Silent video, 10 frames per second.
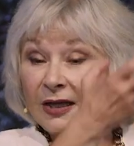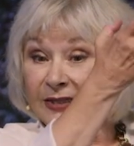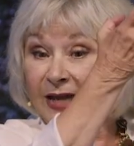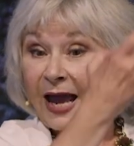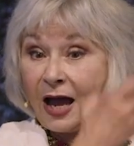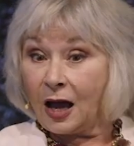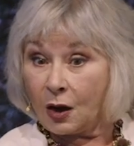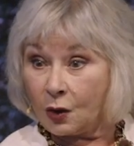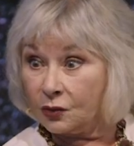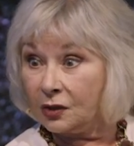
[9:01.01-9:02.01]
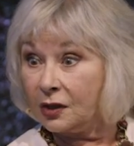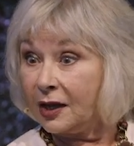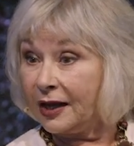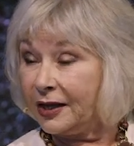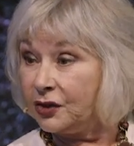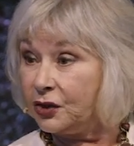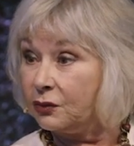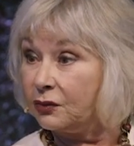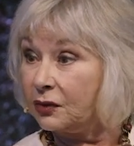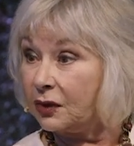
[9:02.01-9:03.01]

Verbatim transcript: down into